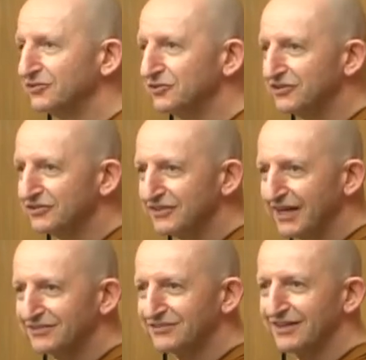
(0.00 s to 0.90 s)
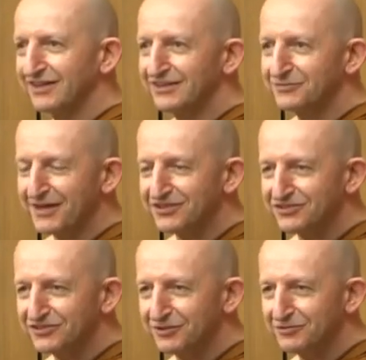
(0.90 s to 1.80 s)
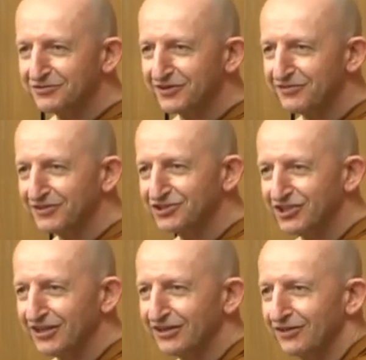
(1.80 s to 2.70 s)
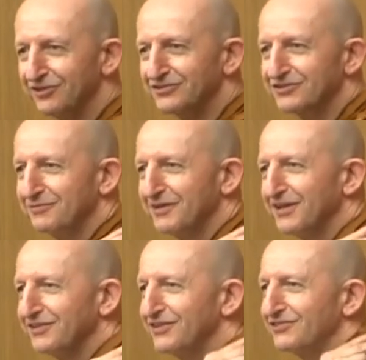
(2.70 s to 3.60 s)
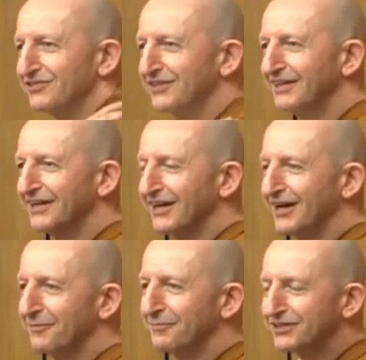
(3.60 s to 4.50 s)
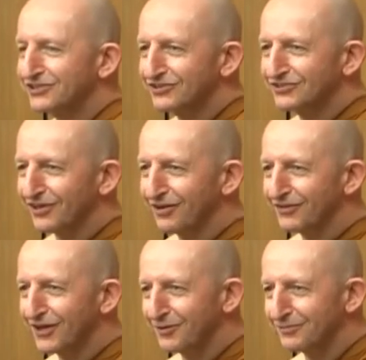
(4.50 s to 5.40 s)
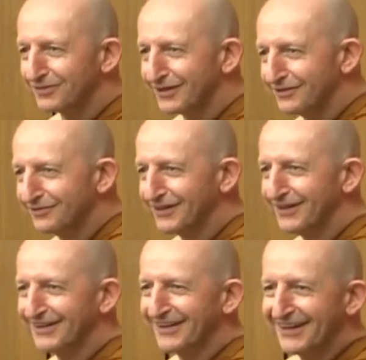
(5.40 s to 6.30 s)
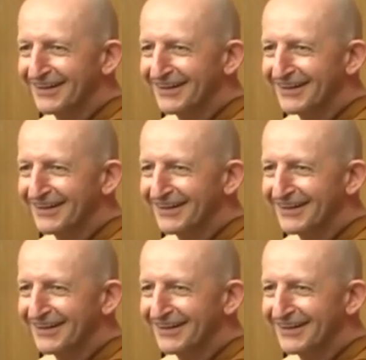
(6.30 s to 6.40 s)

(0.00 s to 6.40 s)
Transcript: So just as uh, His Majesty was very, very gentle, you see many of these uh, pictures of him, kind of uh,